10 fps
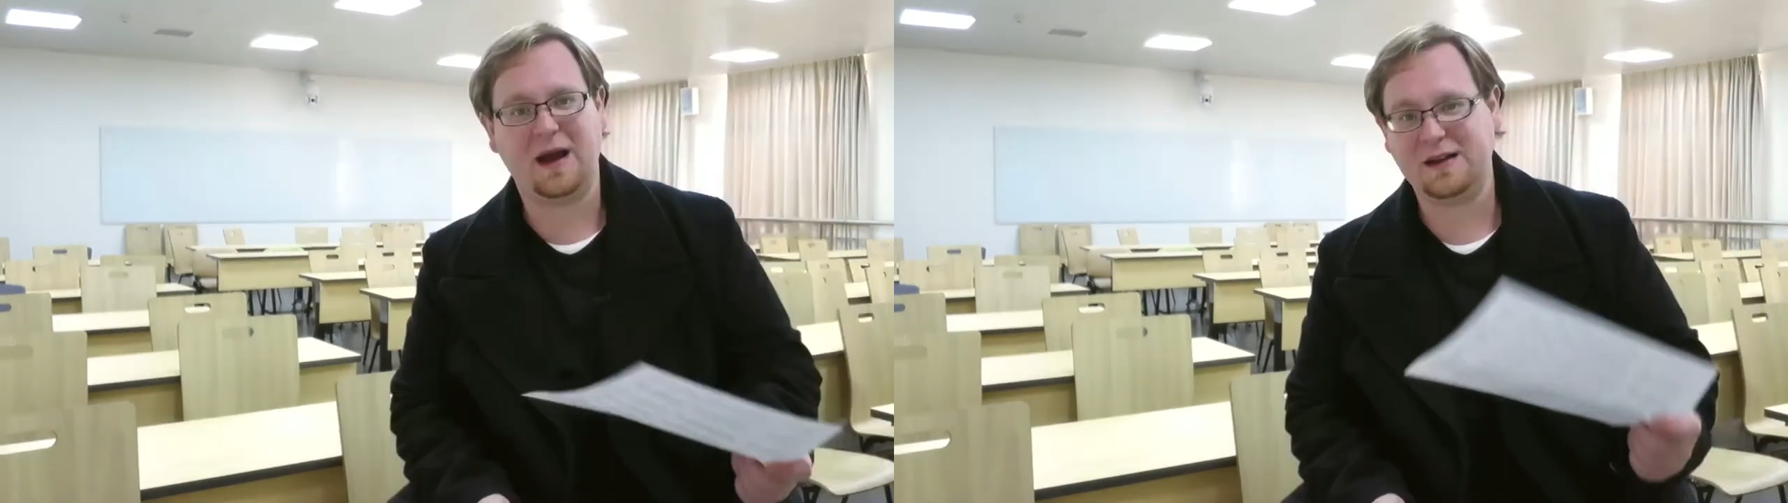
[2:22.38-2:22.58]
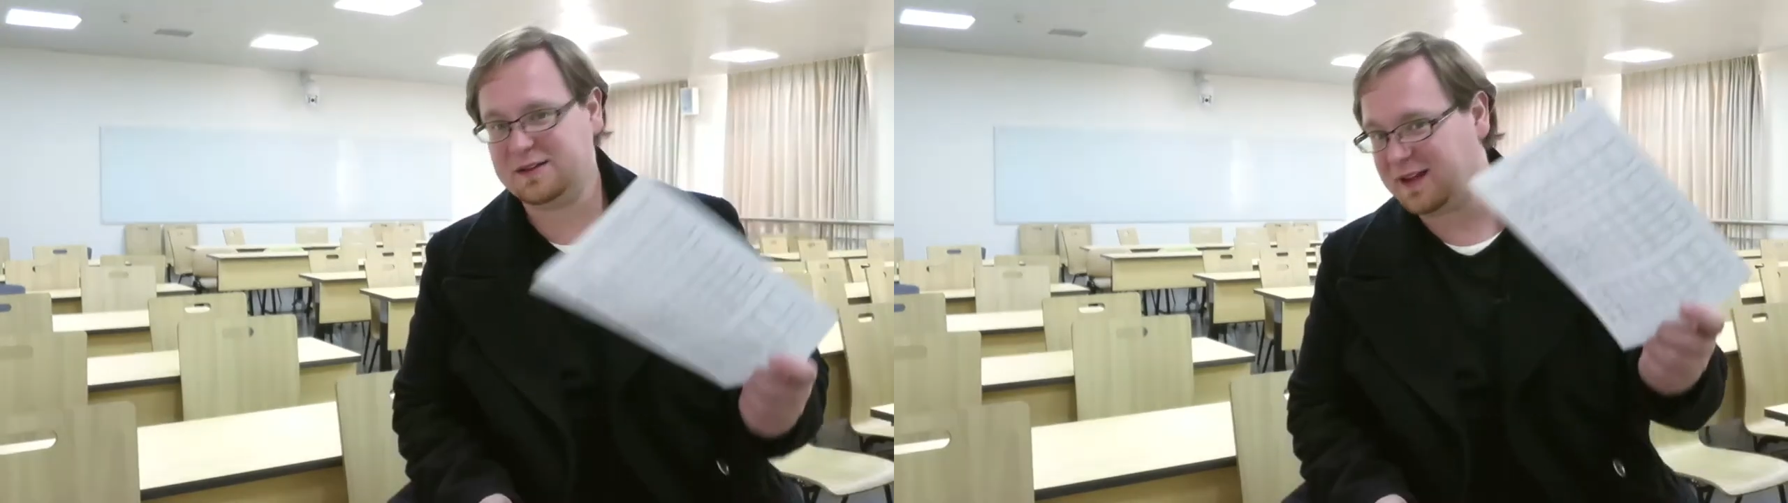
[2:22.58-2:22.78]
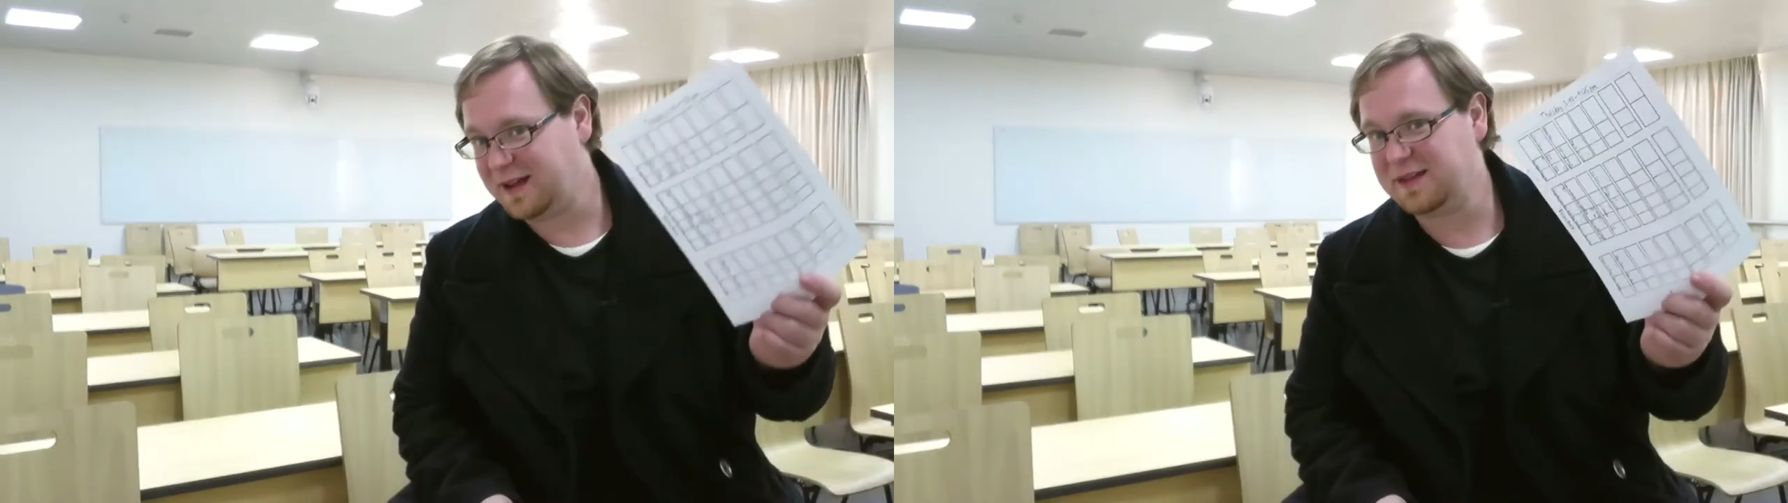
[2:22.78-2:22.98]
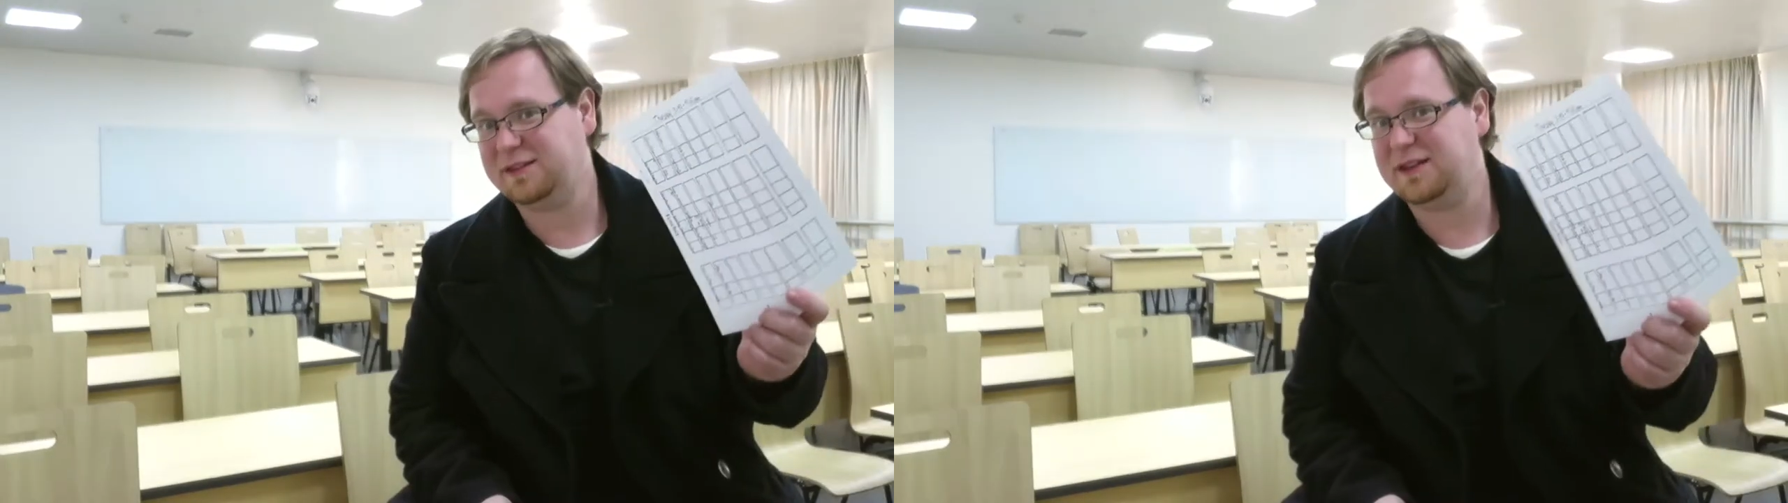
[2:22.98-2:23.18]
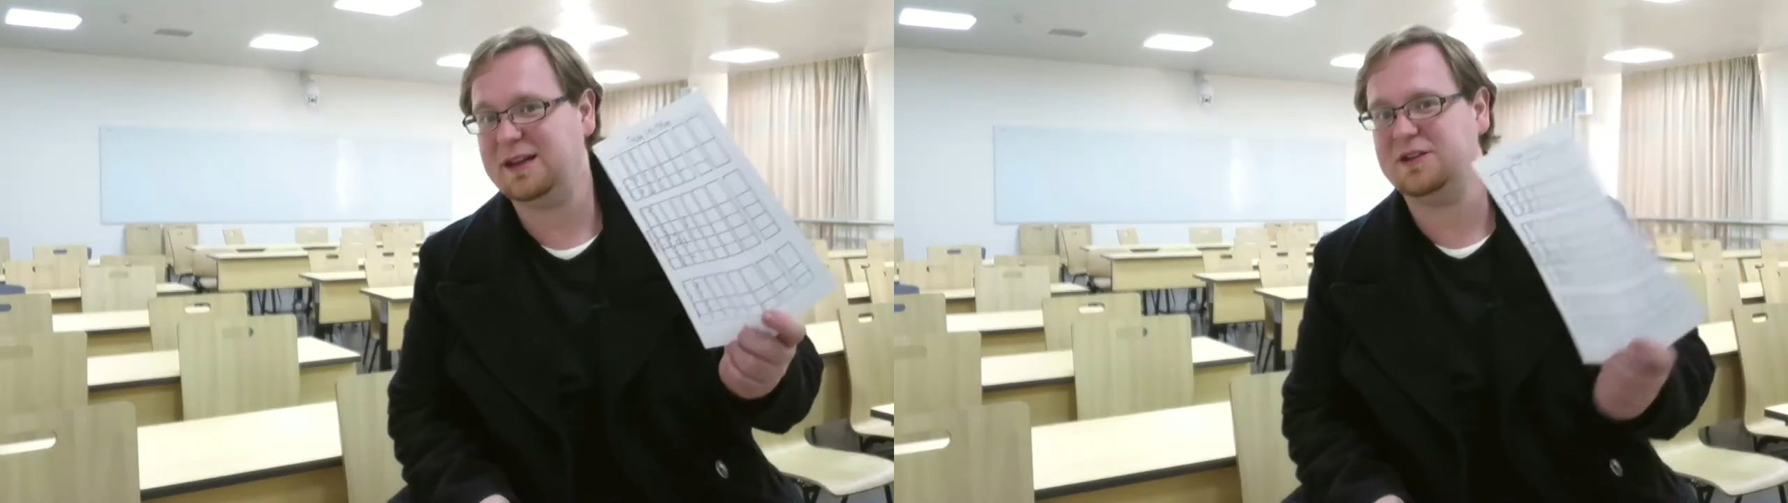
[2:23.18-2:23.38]
I designed
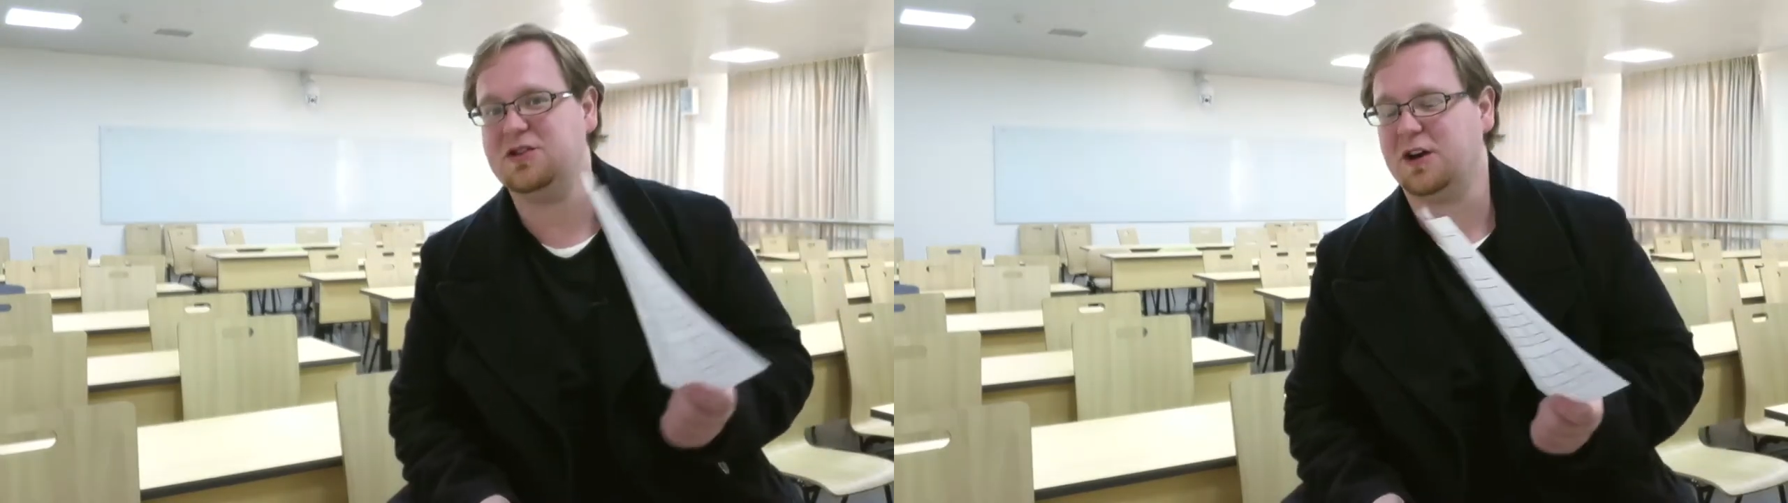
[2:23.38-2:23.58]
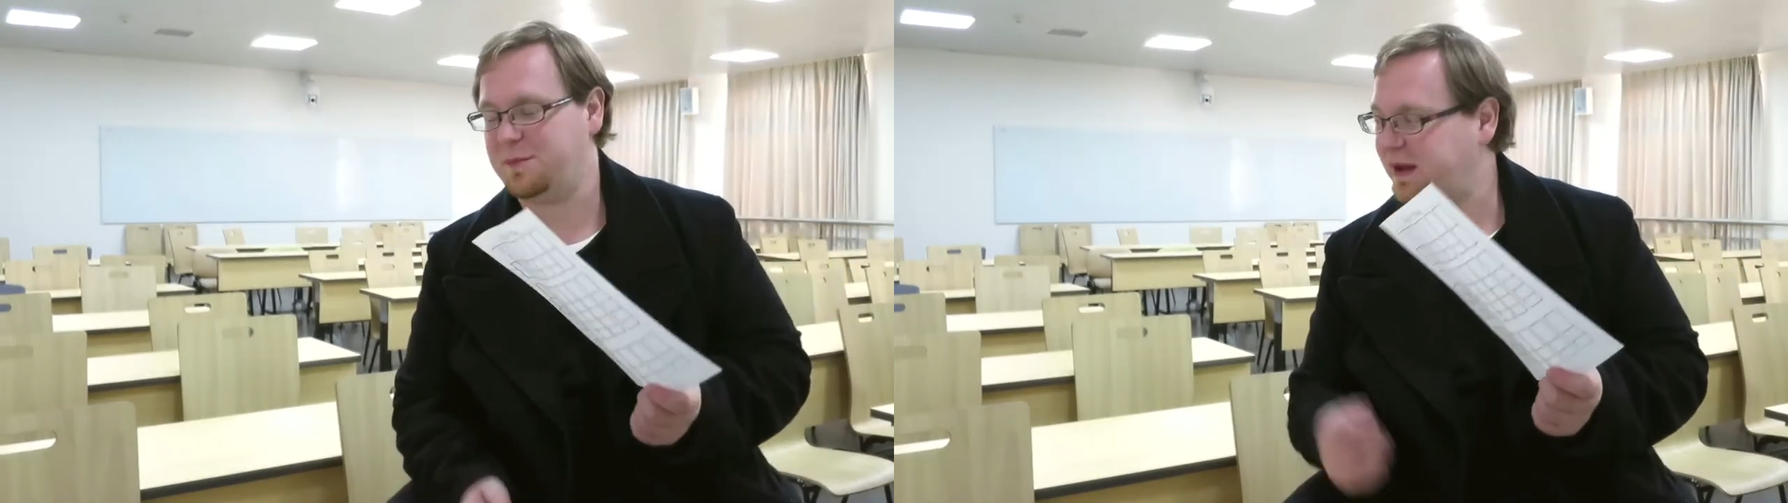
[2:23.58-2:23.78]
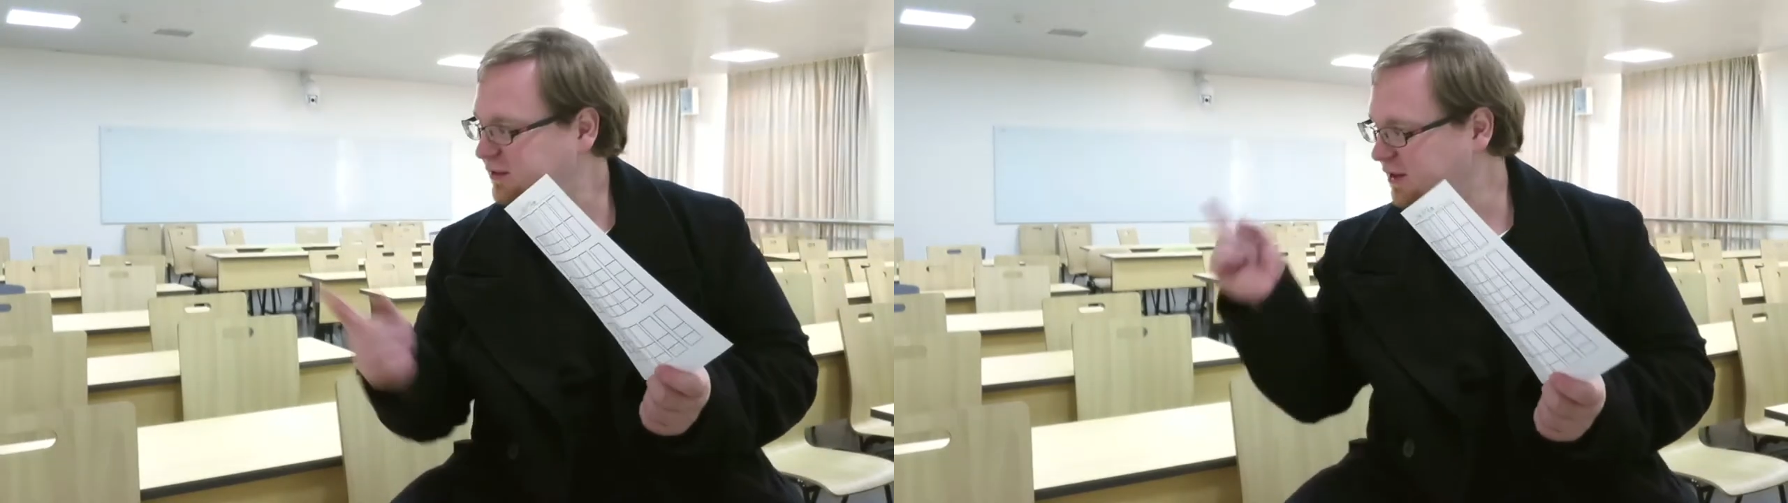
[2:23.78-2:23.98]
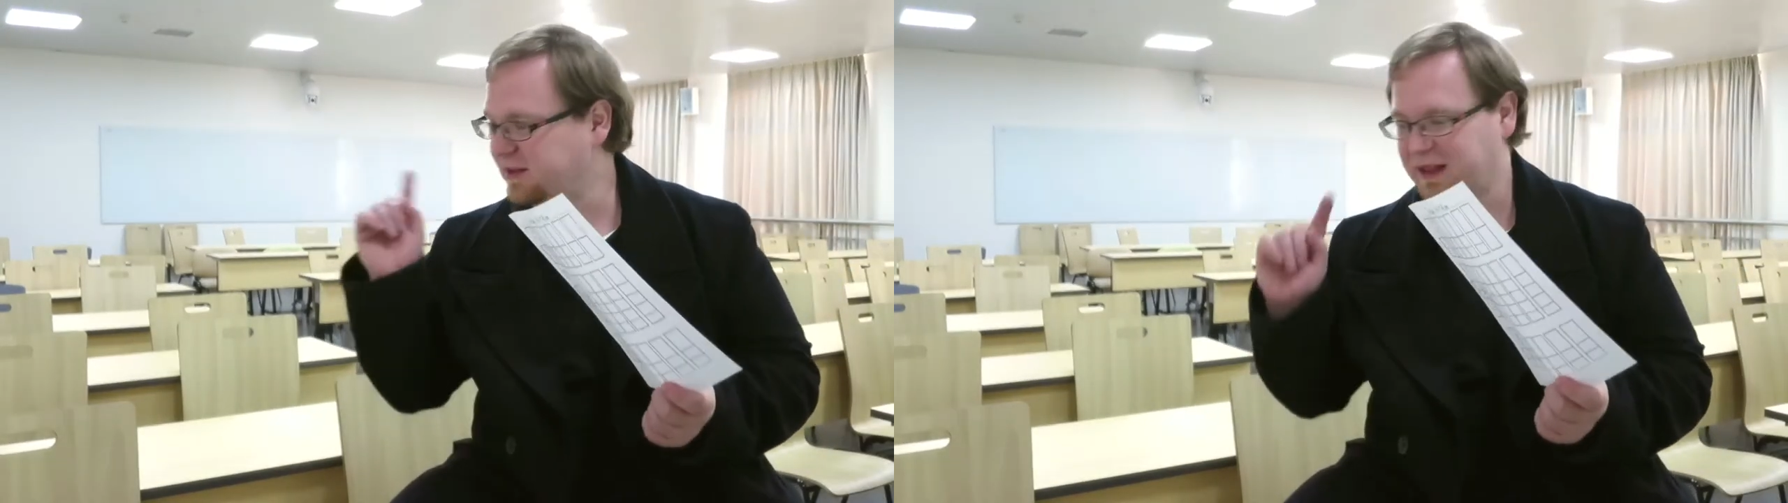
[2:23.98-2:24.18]
this seating chart based on the